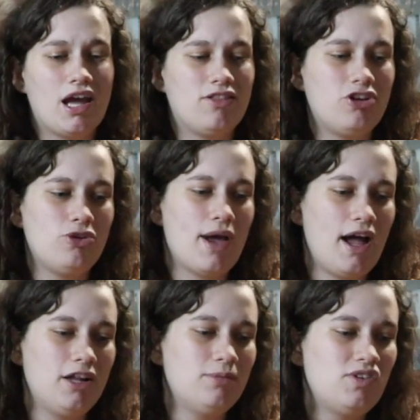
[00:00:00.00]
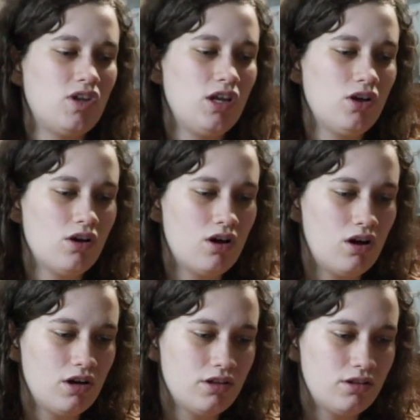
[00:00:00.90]
And then you had him sitting
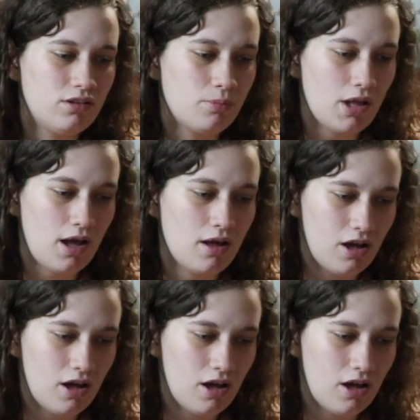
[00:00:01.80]
on the black,